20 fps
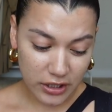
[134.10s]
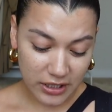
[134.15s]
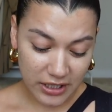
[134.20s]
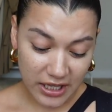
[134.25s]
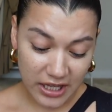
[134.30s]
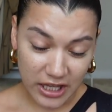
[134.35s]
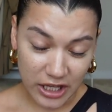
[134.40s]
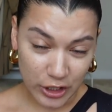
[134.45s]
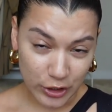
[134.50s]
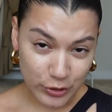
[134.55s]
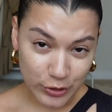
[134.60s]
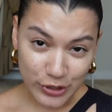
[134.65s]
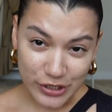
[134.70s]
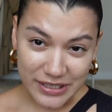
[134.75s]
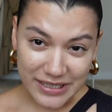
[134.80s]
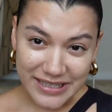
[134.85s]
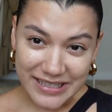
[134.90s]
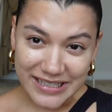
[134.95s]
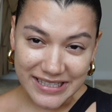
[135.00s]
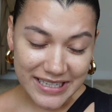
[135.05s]
heels and
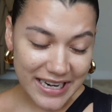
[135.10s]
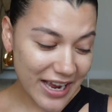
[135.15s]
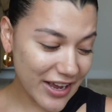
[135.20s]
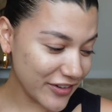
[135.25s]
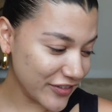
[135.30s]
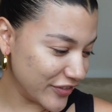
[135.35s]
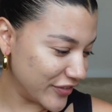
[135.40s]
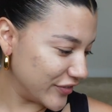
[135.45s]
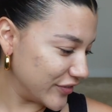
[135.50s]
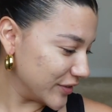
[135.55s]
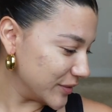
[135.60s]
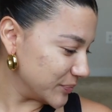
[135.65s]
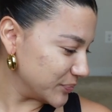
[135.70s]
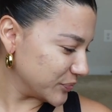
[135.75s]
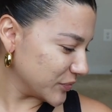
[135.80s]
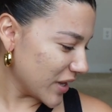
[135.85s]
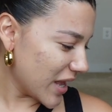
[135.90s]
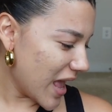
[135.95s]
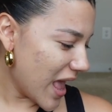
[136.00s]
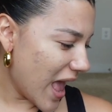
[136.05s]
stuff.
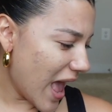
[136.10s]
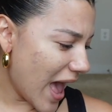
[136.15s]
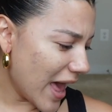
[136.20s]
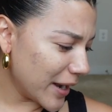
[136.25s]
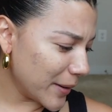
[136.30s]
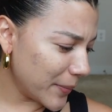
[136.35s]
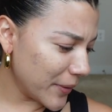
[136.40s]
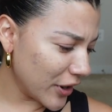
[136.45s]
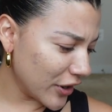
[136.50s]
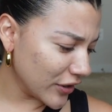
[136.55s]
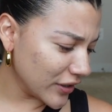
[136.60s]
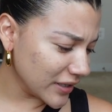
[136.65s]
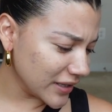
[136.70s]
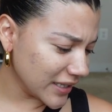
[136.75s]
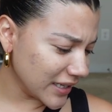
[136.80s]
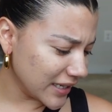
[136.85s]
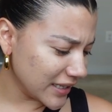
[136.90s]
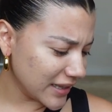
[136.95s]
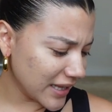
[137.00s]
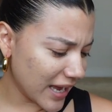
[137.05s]
And
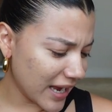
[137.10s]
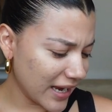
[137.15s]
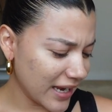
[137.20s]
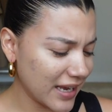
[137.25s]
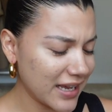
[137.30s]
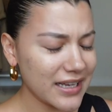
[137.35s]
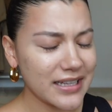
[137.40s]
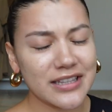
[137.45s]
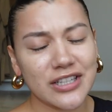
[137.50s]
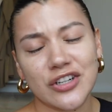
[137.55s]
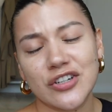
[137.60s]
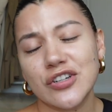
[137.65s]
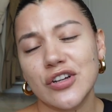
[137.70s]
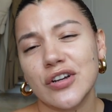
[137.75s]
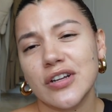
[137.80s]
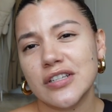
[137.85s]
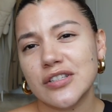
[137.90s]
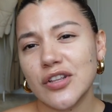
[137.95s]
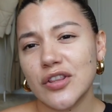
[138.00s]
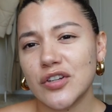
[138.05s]
apparently, like, there,
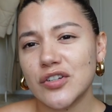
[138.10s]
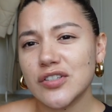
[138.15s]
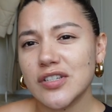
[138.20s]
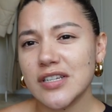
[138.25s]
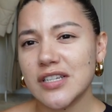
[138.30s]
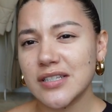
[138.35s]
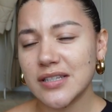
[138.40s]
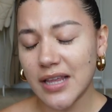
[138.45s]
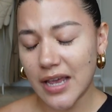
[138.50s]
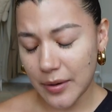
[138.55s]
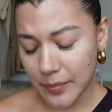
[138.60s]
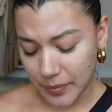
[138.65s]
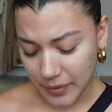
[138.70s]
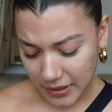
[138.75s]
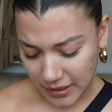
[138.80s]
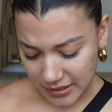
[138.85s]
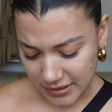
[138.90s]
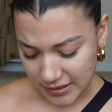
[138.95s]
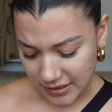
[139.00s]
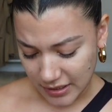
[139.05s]
okay, so there's this, like,
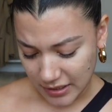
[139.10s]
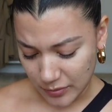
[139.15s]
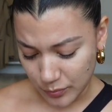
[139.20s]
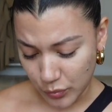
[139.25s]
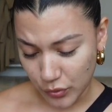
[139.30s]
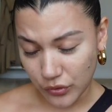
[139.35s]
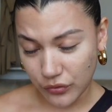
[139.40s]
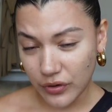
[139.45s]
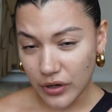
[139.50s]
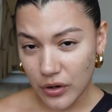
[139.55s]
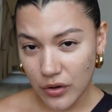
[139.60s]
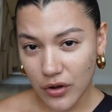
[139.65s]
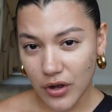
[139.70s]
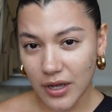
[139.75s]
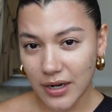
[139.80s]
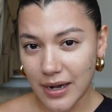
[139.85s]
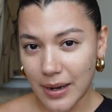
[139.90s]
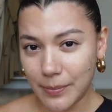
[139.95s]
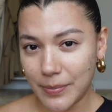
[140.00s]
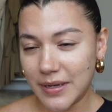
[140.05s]
place in Puerto Rico
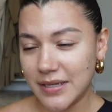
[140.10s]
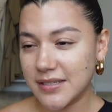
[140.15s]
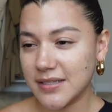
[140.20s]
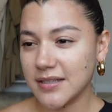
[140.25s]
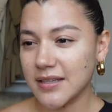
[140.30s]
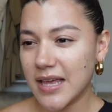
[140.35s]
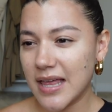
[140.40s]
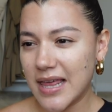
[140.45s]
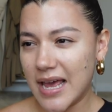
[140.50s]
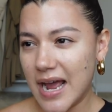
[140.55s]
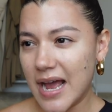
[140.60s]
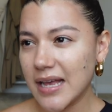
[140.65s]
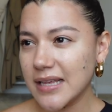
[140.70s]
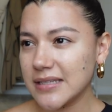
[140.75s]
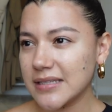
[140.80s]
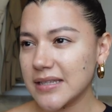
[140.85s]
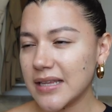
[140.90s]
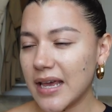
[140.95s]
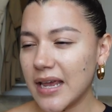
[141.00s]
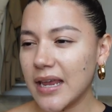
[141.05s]
called La Placita that
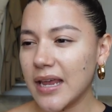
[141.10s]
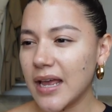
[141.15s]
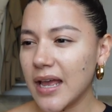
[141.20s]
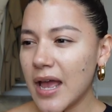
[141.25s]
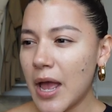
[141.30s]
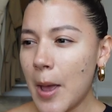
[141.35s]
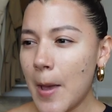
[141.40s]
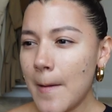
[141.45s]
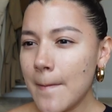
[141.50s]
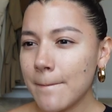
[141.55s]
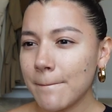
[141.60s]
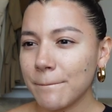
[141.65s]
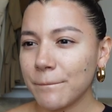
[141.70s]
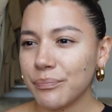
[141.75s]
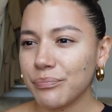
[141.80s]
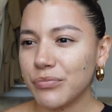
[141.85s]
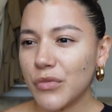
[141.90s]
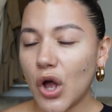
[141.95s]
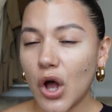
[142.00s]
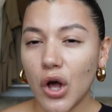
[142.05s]
has, like,
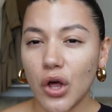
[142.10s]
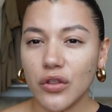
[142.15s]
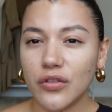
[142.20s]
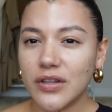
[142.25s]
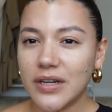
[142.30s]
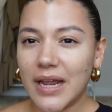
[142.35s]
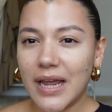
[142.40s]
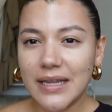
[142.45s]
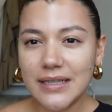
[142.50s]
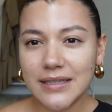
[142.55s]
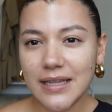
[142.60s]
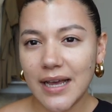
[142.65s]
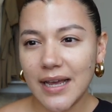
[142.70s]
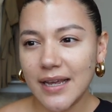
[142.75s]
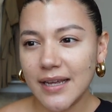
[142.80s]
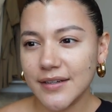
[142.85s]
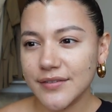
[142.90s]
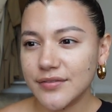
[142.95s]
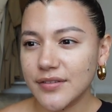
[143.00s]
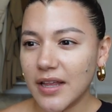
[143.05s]
all the
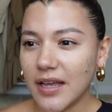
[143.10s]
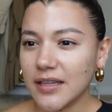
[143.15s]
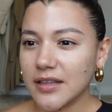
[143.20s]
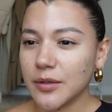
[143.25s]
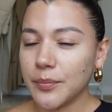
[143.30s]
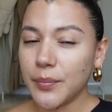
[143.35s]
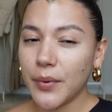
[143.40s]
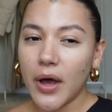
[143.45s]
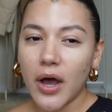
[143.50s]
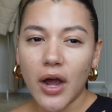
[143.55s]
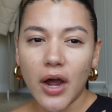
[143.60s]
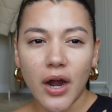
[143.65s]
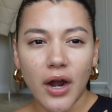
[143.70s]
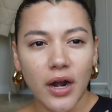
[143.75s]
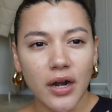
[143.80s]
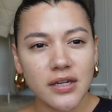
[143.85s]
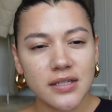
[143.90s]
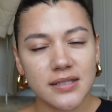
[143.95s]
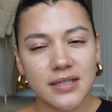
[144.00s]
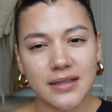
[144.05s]
nightlife, like the
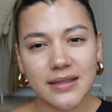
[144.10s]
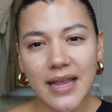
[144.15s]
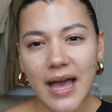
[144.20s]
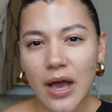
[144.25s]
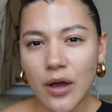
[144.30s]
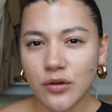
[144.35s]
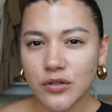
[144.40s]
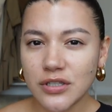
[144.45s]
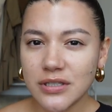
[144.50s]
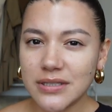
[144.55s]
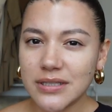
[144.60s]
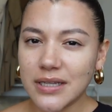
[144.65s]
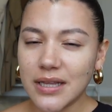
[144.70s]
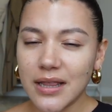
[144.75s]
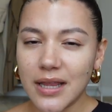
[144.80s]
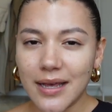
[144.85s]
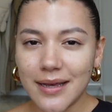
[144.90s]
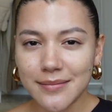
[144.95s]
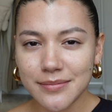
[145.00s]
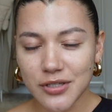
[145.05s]
bars, the lounges, the
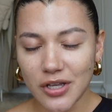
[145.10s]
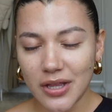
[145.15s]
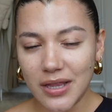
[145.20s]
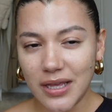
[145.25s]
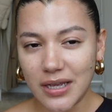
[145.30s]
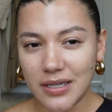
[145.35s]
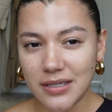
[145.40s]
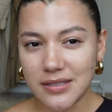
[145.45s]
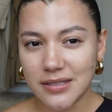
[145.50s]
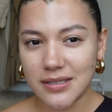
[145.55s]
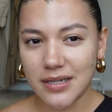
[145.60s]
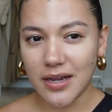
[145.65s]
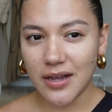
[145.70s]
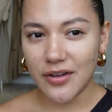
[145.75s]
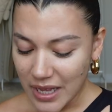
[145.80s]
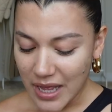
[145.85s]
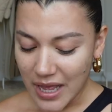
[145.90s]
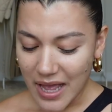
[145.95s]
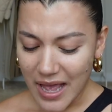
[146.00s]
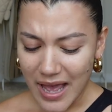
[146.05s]
clubs, all that good
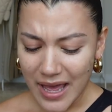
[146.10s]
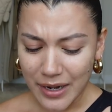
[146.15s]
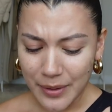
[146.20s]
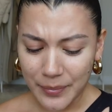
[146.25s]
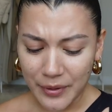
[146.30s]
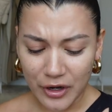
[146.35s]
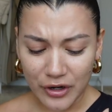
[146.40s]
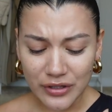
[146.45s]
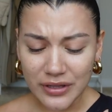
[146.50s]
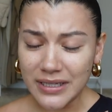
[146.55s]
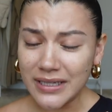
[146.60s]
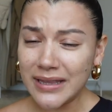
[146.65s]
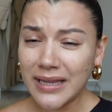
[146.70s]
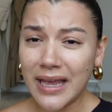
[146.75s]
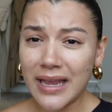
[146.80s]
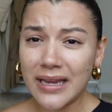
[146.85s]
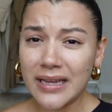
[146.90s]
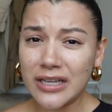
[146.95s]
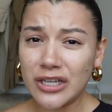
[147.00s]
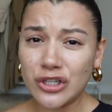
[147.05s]
stuff. And apparently,
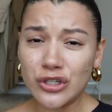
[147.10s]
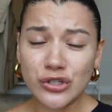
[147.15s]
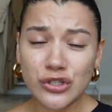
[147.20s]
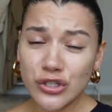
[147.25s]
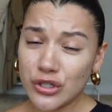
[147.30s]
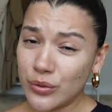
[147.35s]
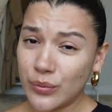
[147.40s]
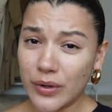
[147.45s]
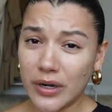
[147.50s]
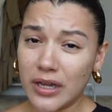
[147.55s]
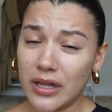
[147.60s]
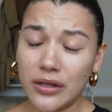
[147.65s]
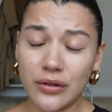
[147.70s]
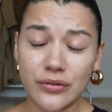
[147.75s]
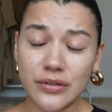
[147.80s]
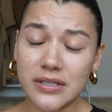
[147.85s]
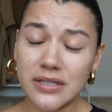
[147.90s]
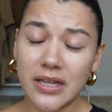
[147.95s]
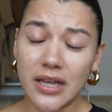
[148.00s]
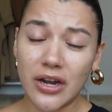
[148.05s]
like, you shouldn't wear
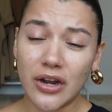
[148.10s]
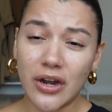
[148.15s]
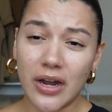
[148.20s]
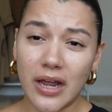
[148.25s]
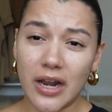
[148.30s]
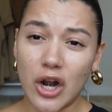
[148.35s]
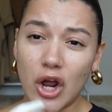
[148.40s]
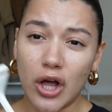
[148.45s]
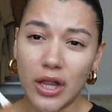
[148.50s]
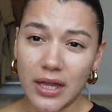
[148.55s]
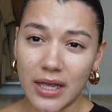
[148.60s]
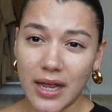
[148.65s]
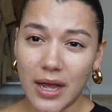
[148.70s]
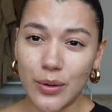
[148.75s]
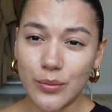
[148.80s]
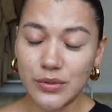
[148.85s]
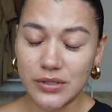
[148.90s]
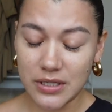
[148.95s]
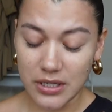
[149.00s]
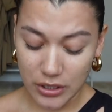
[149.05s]
heels there, and all I
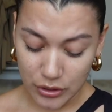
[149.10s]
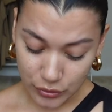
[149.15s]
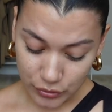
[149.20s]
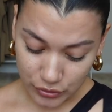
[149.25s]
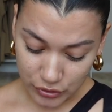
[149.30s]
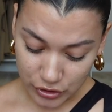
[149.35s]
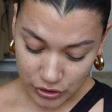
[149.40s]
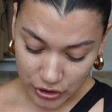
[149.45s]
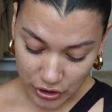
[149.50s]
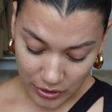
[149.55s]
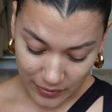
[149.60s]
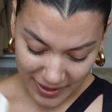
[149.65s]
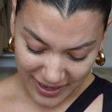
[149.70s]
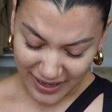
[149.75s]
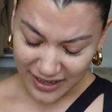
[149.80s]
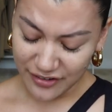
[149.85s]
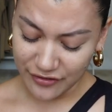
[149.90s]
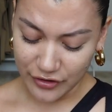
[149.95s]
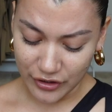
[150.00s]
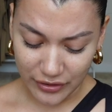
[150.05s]
got was heels. So I
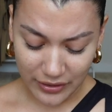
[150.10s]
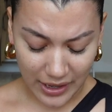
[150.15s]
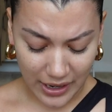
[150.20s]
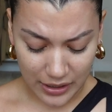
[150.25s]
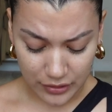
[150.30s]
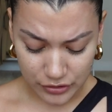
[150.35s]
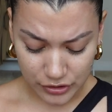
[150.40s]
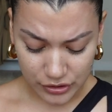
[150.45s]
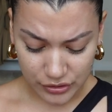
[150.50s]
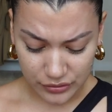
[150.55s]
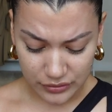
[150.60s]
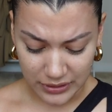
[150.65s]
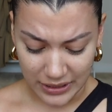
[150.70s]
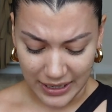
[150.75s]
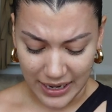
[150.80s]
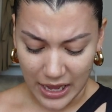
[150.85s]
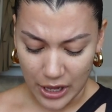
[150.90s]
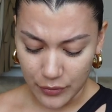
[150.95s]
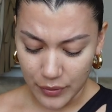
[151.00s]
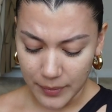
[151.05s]
gotta figure that out, too.
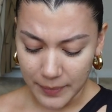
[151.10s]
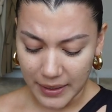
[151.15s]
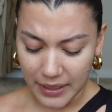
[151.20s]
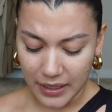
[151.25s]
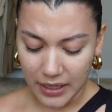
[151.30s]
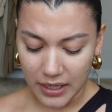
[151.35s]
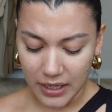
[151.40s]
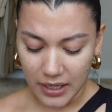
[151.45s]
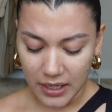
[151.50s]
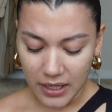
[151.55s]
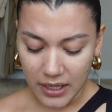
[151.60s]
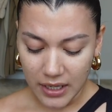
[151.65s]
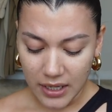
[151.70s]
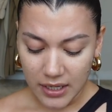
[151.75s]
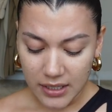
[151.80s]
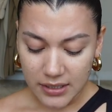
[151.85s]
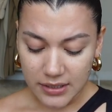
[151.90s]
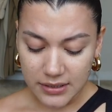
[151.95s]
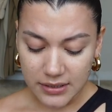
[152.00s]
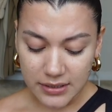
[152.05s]
Like, how do I make
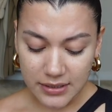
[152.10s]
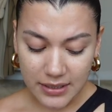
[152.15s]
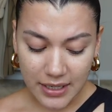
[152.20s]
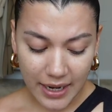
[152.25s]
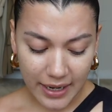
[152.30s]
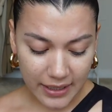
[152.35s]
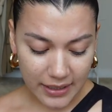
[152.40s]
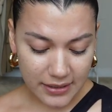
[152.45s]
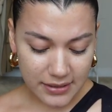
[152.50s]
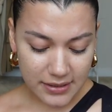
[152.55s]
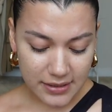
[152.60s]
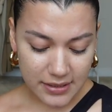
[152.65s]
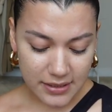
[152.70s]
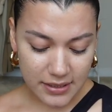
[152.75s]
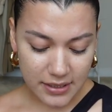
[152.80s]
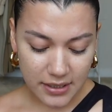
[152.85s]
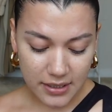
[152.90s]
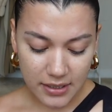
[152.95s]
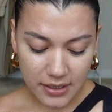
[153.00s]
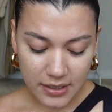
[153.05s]

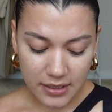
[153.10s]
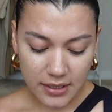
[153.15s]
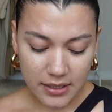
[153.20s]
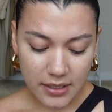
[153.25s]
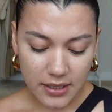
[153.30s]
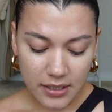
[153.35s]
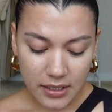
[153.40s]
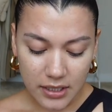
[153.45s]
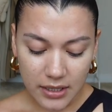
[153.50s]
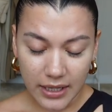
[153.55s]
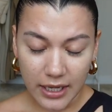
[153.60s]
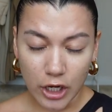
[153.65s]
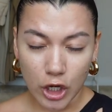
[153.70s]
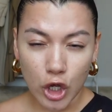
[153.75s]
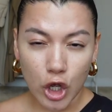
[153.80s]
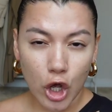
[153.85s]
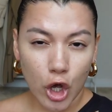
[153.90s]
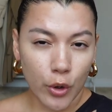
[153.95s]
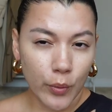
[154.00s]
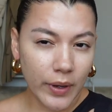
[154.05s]
night,
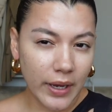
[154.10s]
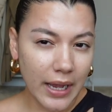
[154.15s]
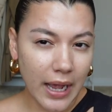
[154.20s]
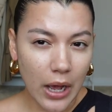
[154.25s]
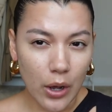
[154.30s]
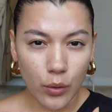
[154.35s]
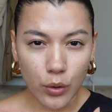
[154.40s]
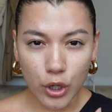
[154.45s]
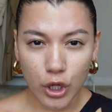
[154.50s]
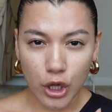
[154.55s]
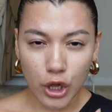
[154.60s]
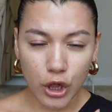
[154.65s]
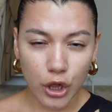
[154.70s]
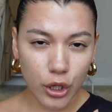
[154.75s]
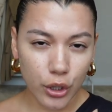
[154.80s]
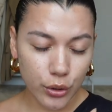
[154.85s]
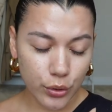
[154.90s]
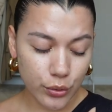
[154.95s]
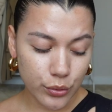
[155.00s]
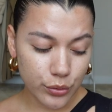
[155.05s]
like going out
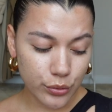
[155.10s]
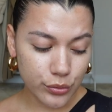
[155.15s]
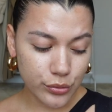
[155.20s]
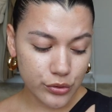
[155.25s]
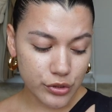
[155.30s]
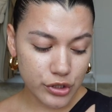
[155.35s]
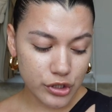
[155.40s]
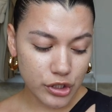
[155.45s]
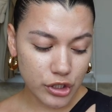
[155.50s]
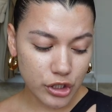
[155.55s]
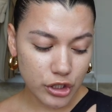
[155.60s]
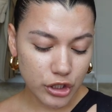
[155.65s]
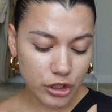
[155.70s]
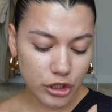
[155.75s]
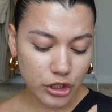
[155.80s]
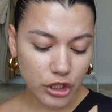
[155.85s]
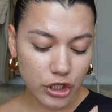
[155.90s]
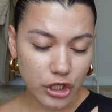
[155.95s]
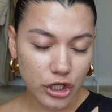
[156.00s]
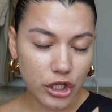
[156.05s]
clothes
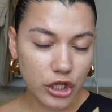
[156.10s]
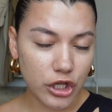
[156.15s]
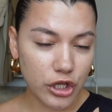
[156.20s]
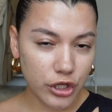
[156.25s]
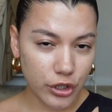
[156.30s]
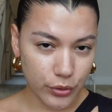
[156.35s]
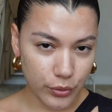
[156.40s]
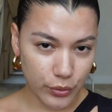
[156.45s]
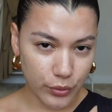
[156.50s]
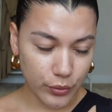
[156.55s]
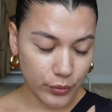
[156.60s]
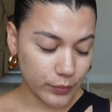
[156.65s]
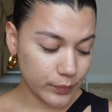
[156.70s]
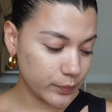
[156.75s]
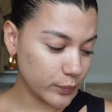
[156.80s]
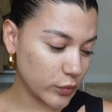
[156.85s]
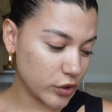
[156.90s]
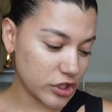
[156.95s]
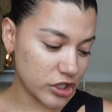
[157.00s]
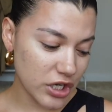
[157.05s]
look cute
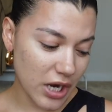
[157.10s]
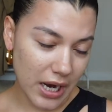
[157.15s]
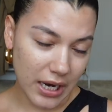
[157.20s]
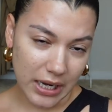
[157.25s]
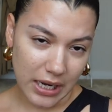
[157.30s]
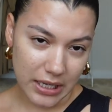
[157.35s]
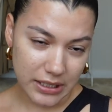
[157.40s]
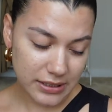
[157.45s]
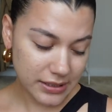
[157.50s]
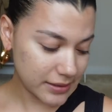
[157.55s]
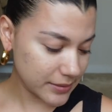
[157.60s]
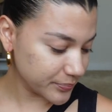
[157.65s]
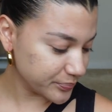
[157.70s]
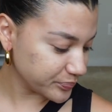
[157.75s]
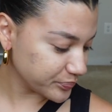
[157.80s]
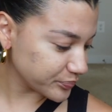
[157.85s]
with glass.